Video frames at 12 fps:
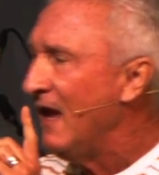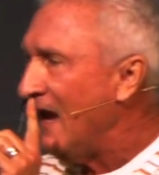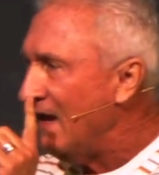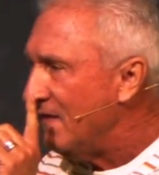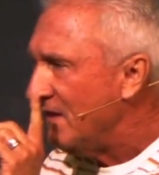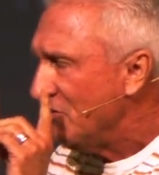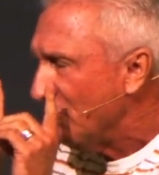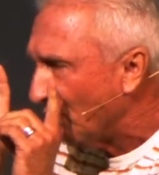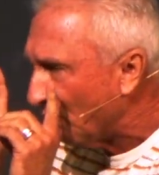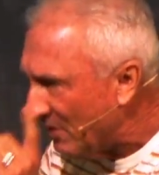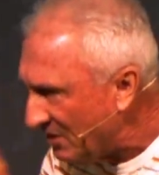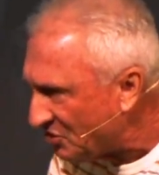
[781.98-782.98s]
And then the
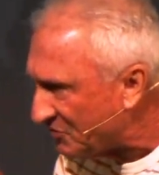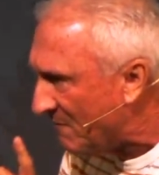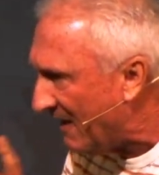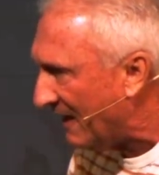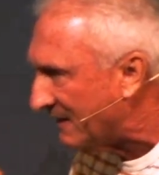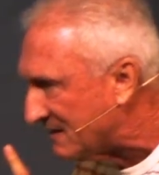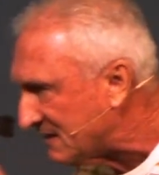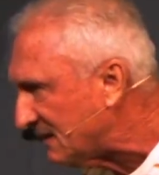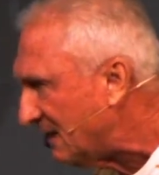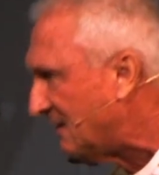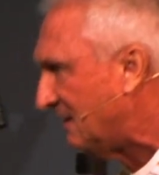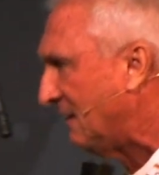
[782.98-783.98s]
rich man
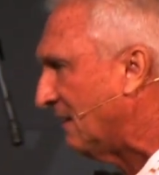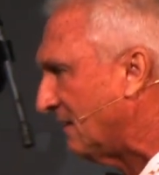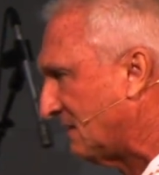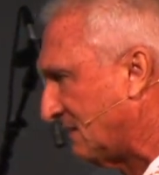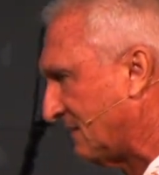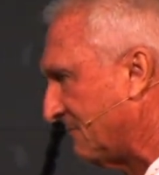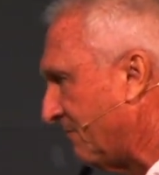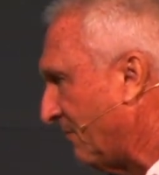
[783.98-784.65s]
said this